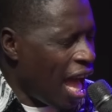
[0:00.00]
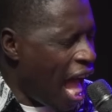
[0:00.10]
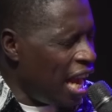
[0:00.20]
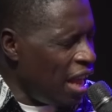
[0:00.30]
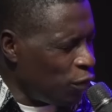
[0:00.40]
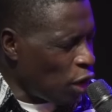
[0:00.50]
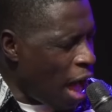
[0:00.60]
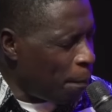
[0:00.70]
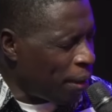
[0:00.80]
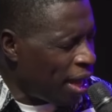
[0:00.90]
I lift you
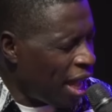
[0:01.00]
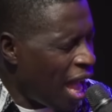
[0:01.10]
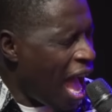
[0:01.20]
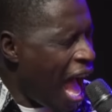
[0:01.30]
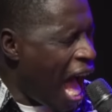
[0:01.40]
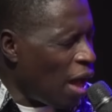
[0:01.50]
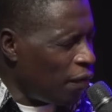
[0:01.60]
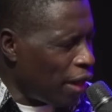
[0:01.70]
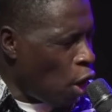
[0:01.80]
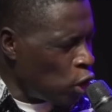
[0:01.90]
up, out of
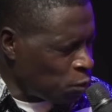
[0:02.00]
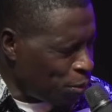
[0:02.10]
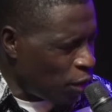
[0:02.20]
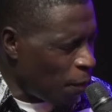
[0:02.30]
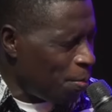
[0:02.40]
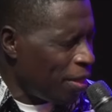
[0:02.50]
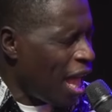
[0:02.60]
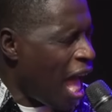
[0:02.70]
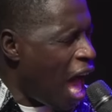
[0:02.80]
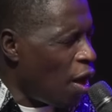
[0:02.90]
that hospital,
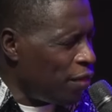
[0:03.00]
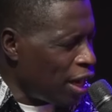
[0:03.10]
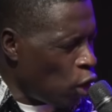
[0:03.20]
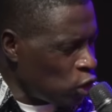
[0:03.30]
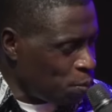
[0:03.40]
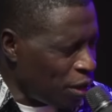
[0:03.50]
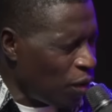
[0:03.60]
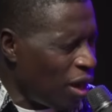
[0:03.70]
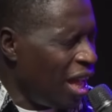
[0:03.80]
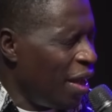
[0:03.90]
out of that hospital.